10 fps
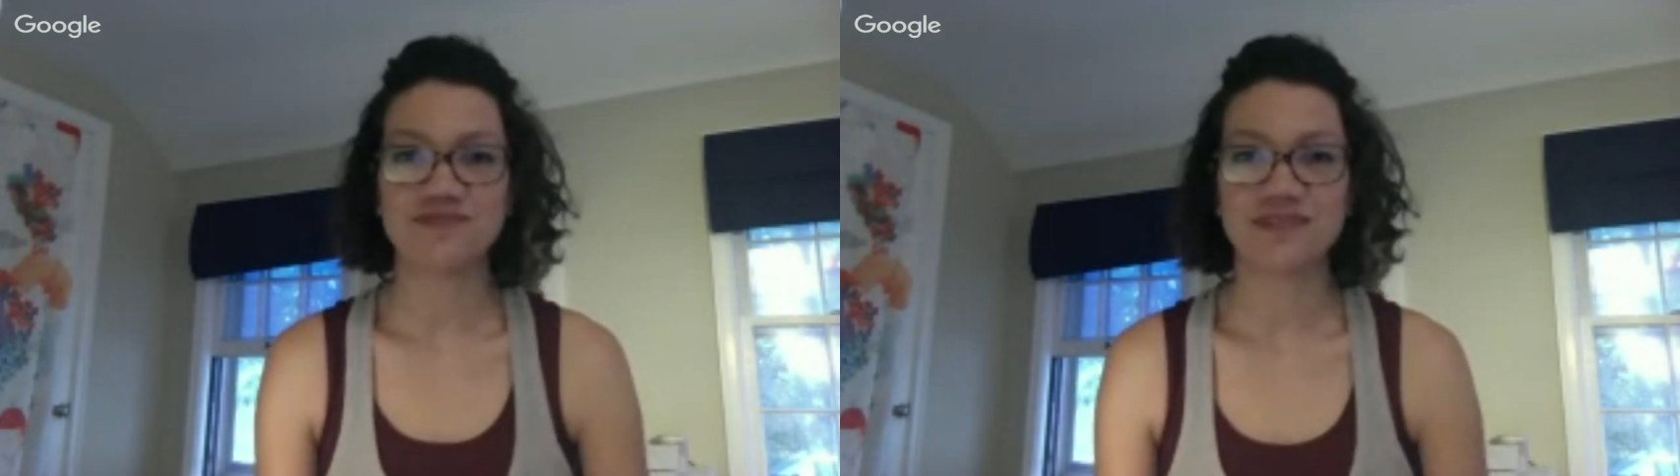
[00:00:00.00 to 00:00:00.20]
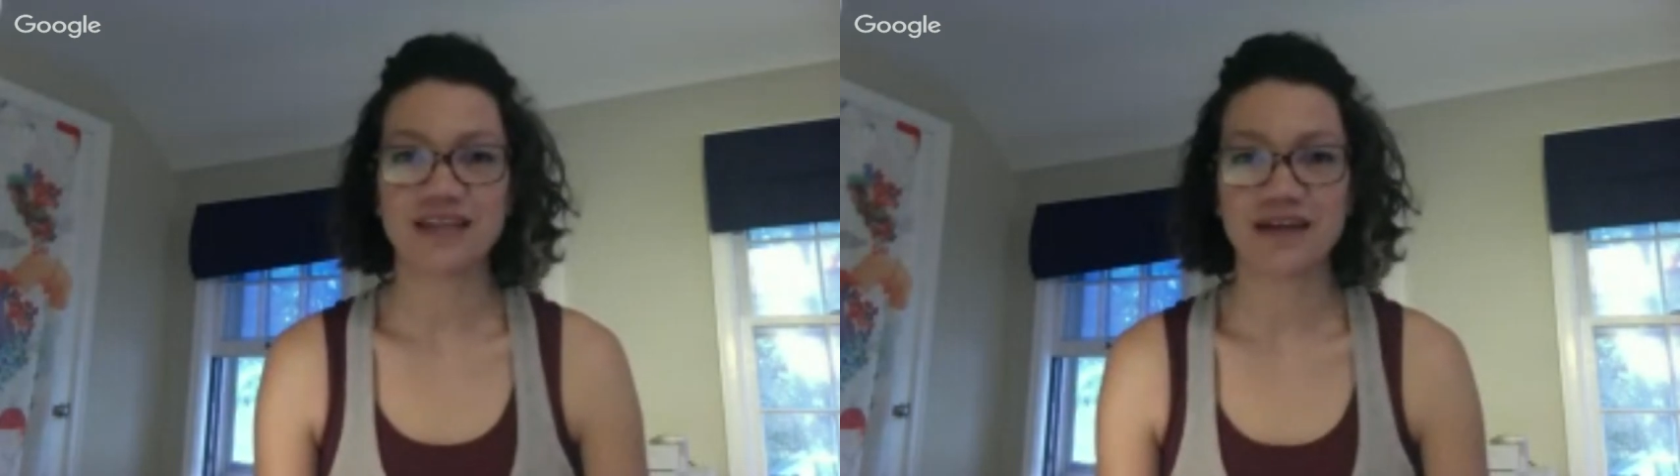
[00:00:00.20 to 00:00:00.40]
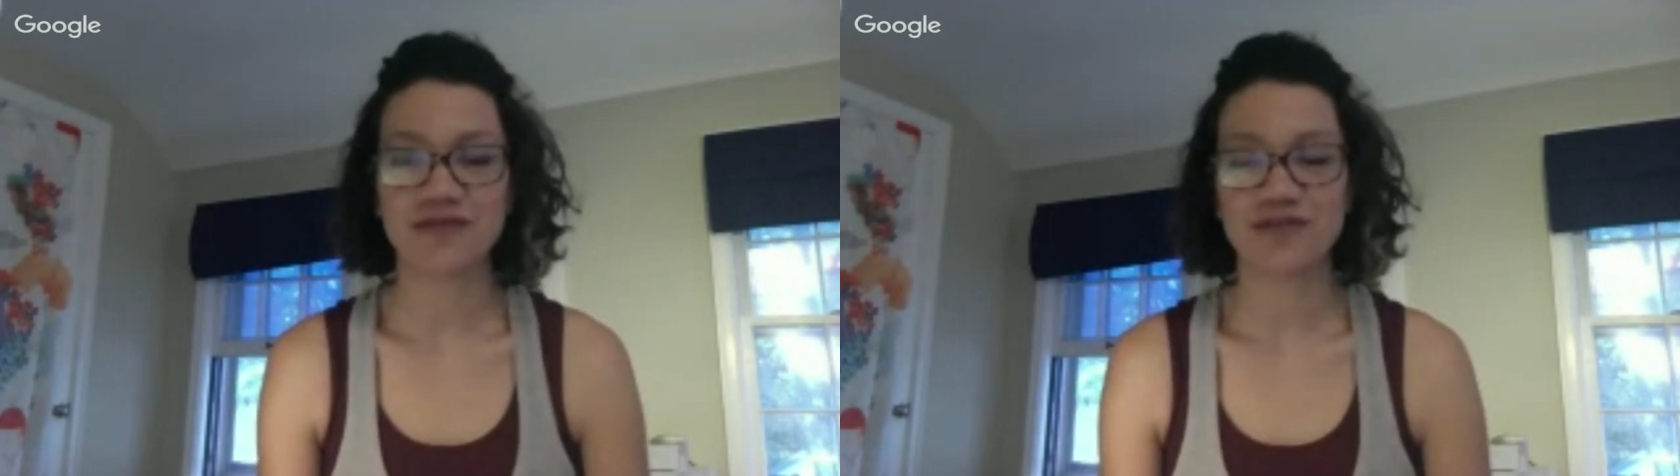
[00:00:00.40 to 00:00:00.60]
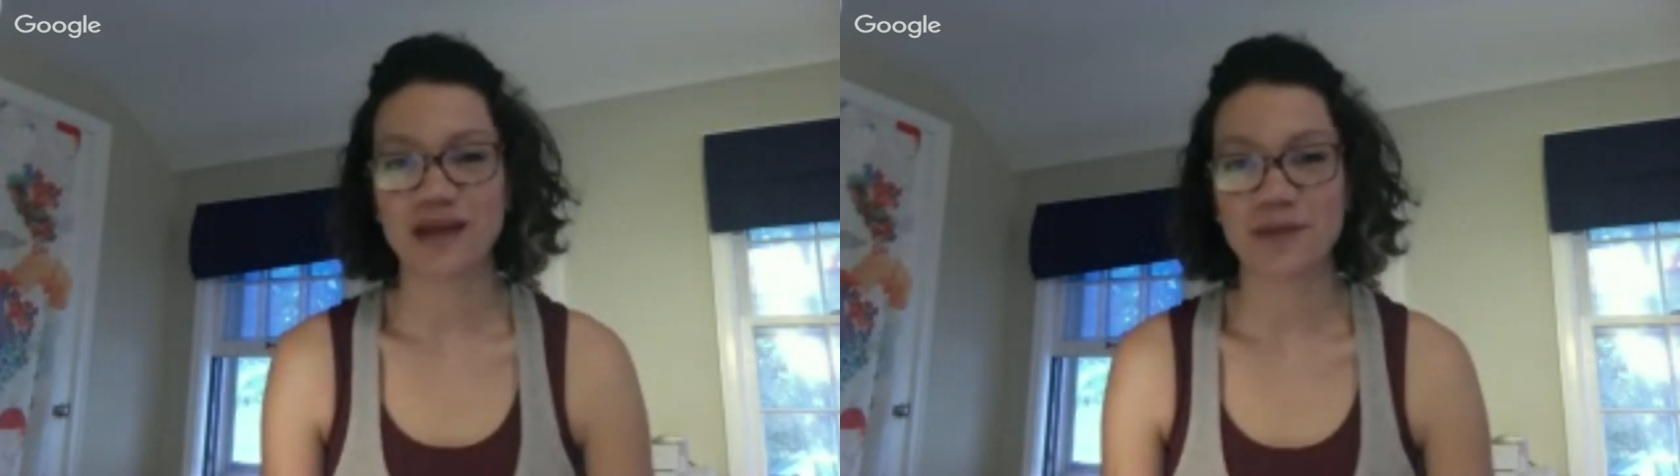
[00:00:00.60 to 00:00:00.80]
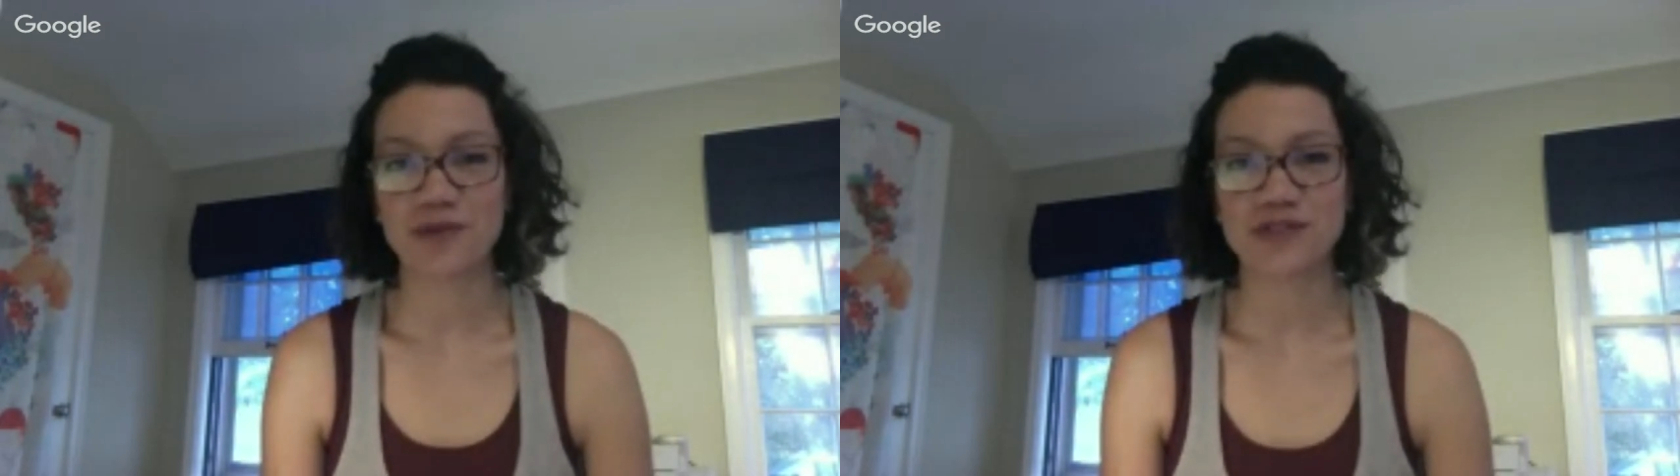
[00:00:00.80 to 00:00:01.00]
yay for
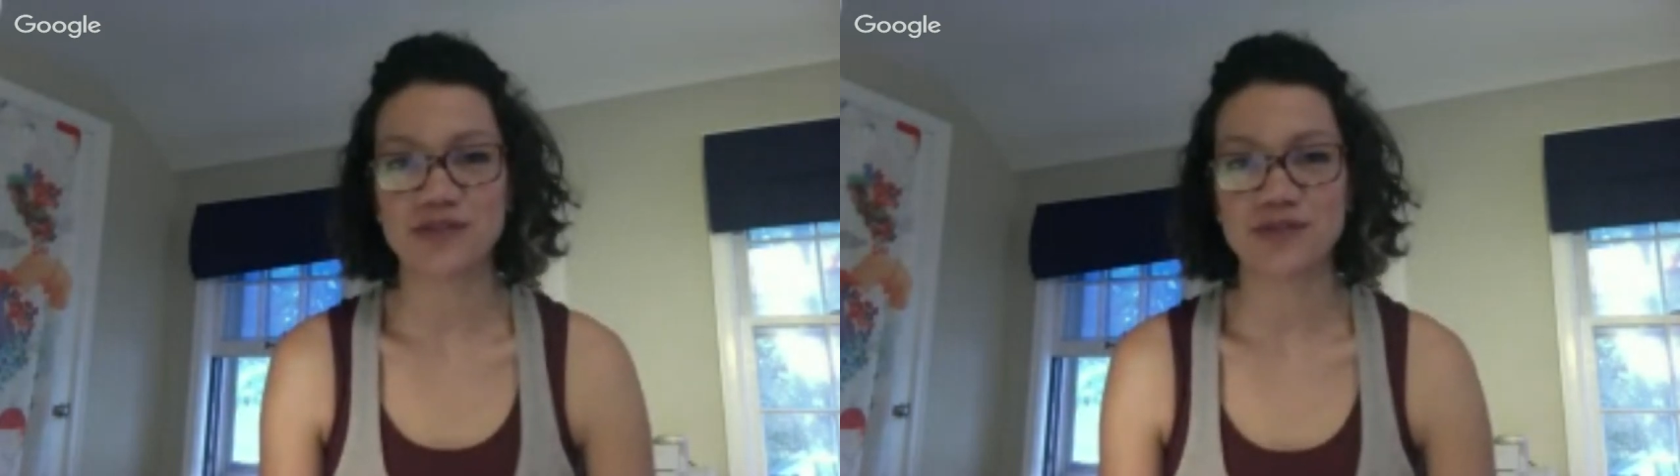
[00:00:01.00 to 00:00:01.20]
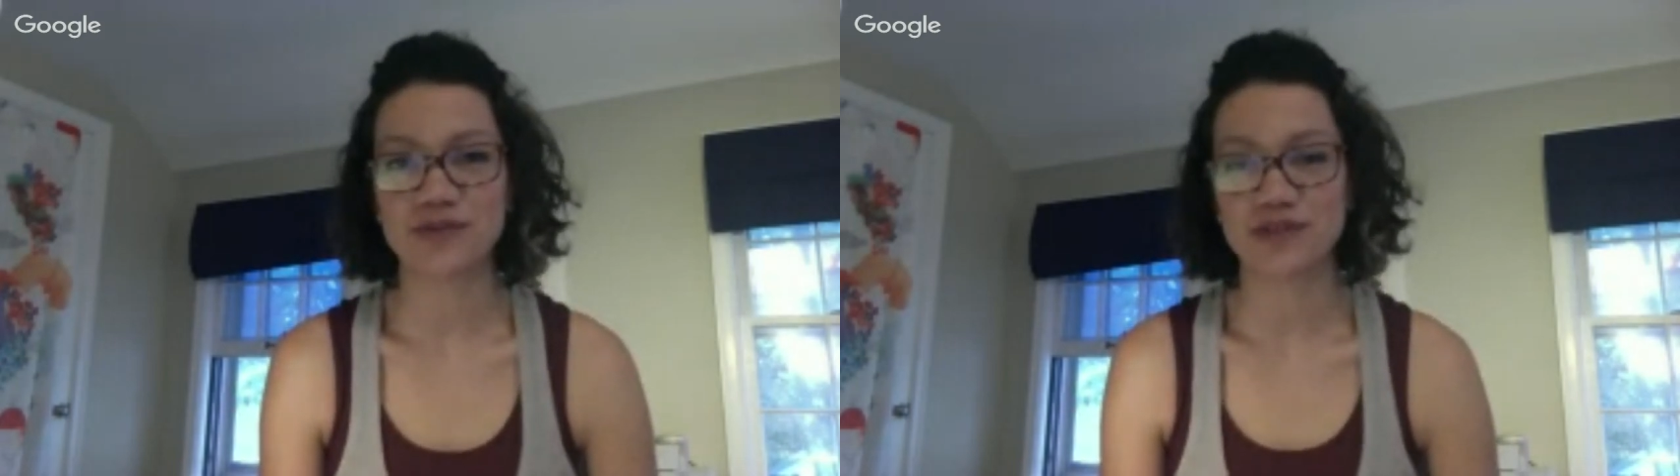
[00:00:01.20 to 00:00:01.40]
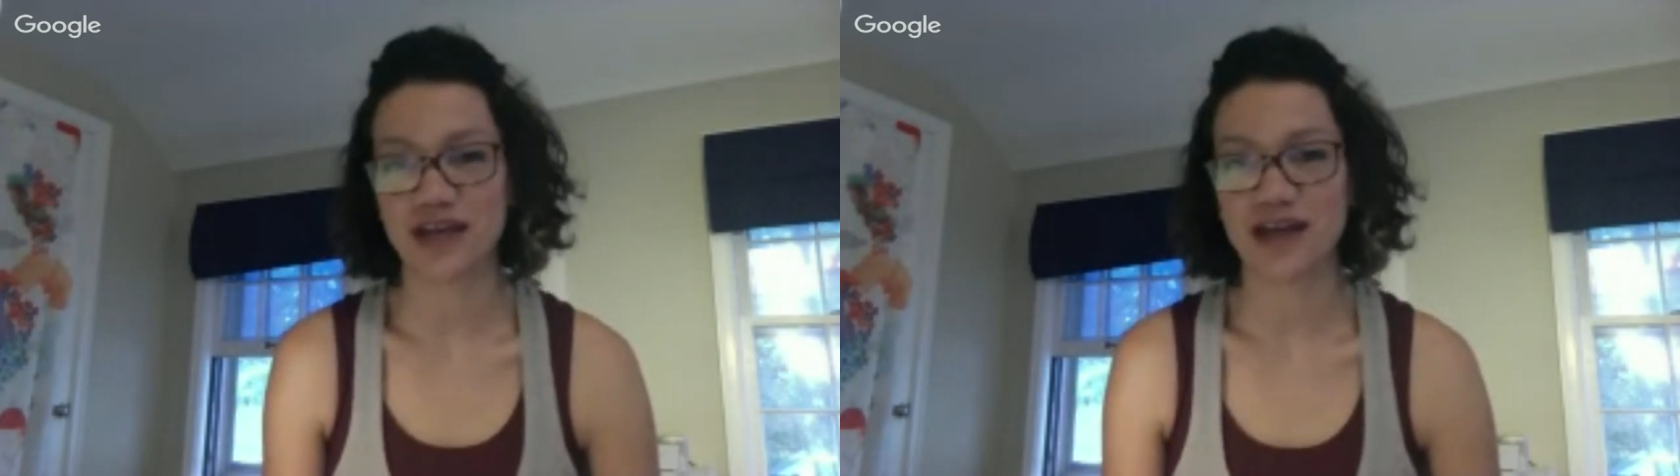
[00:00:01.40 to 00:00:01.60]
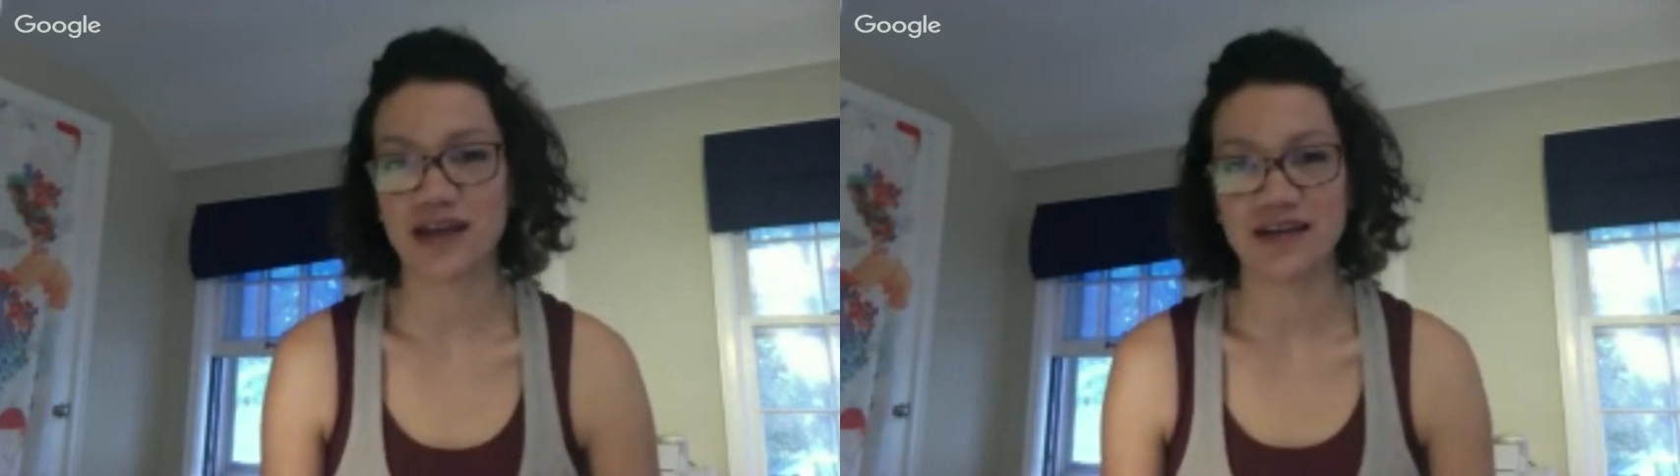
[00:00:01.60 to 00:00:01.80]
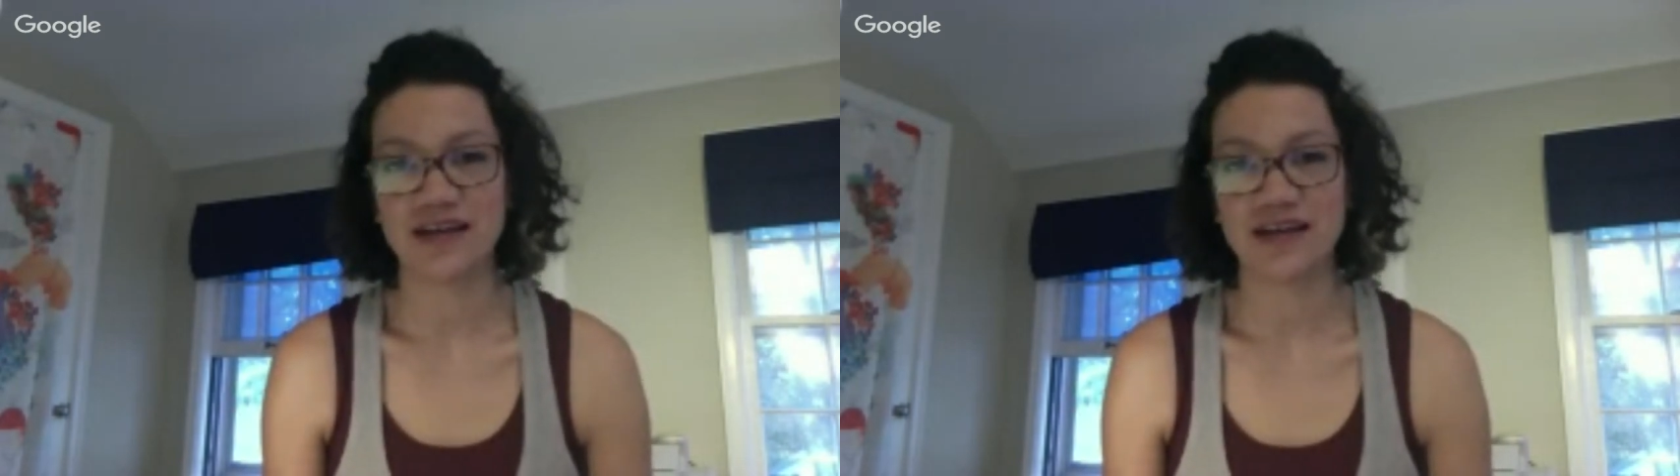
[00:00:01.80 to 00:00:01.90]
that person who'll get